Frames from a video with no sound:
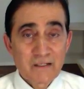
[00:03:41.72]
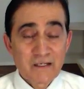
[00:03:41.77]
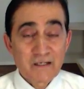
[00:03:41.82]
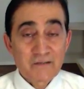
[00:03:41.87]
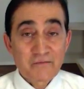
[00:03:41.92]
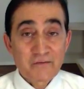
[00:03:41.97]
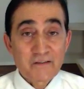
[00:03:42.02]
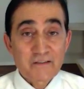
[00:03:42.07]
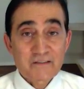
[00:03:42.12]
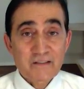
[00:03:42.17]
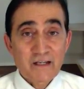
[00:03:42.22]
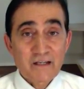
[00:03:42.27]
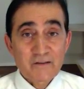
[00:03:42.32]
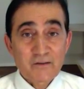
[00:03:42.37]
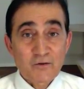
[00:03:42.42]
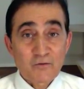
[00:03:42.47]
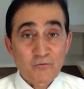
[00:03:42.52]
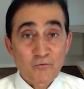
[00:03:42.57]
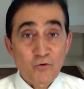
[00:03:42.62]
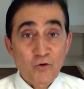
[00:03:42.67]
It feels like
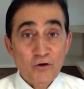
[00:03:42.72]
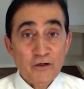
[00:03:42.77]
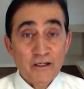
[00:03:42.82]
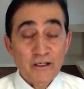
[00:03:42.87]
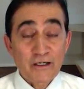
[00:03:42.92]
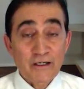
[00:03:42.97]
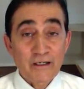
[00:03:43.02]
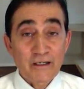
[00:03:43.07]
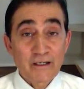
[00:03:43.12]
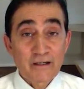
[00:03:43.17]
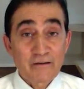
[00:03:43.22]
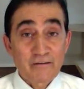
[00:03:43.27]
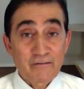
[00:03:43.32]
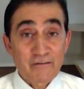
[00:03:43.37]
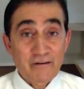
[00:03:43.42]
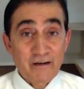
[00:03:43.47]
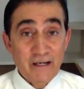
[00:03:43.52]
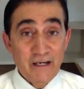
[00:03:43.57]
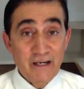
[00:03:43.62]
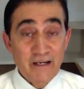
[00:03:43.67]
you're walking in
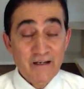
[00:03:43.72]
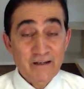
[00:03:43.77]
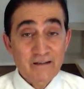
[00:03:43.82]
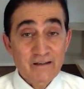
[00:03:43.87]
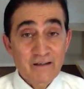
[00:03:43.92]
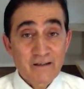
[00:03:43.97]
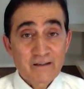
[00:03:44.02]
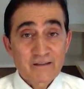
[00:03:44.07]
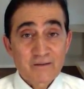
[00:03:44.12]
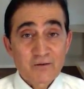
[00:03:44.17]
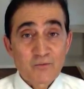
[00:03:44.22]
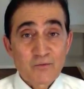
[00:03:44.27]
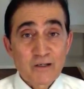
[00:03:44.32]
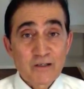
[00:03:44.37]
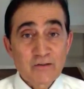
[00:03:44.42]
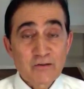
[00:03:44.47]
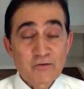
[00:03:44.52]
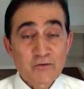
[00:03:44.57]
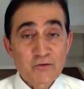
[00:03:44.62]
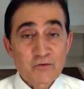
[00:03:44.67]
rain the way
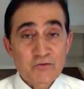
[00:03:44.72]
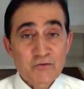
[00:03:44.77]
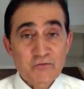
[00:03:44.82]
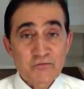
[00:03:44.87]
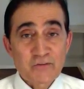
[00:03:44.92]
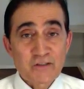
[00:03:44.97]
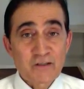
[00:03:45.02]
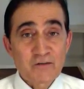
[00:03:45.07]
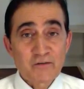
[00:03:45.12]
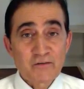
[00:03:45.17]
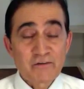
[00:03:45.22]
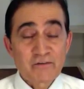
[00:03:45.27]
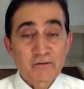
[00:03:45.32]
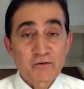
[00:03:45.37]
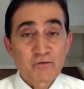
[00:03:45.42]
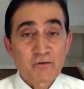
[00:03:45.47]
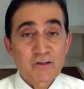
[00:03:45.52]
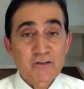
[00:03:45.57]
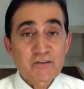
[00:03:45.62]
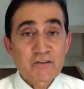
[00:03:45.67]
you used to feel when
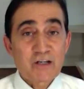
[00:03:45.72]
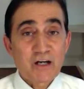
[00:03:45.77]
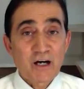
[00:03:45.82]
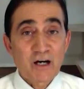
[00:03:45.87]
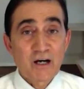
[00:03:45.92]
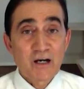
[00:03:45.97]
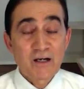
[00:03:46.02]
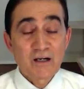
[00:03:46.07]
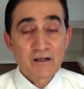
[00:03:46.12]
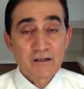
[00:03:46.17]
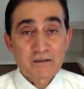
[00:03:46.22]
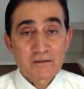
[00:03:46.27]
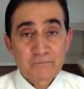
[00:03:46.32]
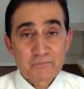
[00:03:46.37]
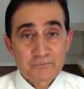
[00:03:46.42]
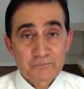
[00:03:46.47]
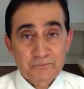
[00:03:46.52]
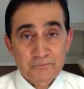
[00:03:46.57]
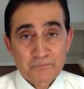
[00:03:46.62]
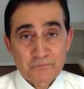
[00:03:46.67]
you were a child.
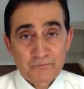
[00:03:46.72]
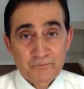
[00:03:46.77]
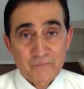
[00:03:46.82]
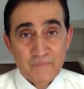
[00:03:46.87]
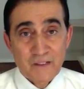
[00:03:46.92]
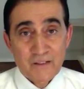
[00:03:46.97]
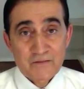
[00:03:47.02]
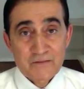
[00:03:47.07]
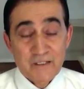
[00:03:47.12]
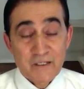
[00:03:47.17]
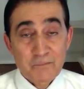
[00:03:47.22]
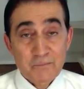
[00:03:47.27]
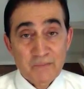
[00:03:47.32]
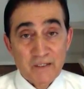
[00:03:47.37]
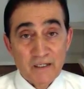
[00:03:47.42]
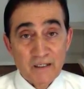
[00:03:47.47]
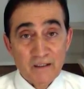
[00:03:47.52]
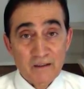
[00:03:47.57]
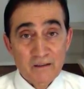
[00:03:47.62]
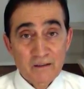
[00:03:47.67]
Same
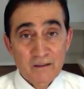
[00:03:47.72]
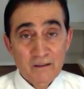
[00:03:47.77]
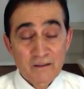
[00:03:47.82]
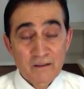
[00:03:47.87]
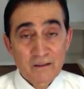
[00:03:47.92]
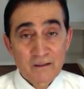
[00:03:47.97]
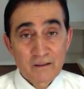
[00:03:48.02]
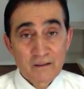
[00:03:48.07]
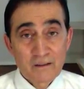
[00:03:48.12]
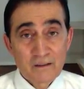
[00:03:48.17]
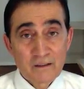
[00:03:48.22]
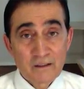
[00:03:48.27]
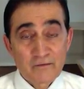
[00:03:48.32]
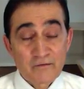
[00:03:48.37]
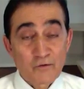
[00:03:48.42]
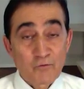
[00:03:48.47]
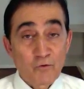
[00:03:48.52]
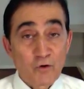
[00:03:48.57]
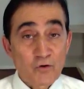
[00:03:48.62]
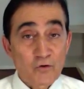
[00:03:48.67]
thing if
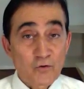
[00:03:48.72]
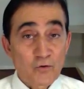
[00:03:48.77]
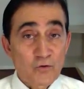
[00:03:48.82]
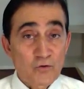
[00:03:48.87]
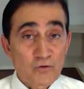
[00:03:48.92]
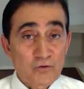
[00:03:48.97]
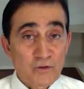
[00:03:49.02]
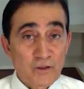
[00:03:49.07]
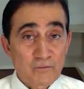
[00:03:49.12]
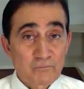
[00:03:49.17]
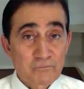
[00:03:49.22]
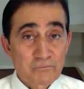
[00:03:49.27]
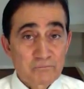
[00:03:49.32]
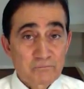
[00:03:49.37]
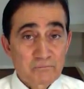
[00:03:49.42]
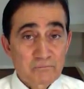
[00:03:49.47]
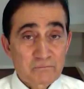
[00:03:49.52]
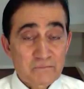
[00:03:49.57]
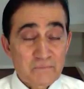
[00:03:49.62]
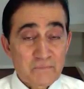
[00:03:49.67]
you want to go to the
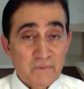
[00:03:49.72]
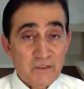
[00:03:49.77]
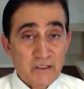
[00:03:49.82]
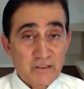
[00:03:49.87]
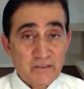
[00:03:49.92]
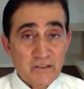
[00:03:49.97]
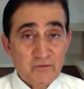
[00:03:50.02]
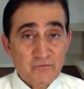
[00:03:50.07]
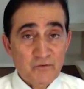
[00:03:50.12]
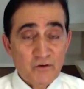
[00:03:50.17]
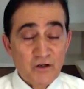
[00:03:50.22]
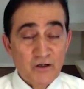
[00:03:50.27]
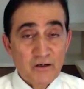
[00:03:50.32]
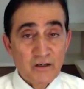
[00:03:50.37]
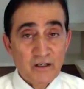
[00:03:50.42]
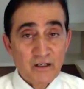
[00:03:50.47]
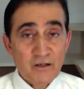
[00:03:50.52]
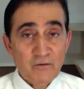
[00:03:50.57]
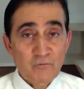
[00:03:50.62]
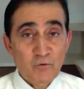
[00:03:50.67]
kitchen for a
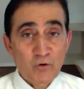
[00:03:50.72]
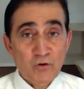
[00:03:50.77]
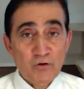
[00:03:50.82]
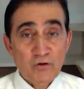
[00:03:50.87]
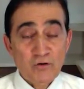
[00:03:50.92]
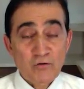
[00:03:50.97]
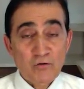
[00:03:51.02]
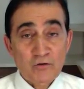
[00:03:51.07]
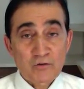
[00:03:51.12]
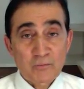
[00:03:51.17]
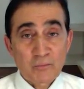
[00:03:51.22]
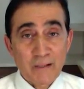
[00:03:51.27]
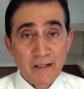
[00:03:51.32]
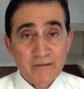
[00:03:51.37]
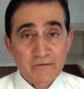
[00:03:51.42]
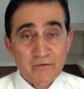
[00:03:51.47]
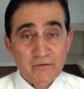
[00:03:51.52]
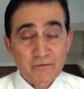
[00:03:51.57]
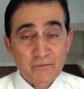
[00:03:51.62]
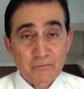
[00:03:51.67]
drink of water or the
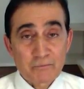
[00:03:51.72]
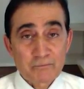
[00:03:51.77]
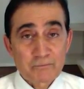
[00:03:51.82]
bathroom.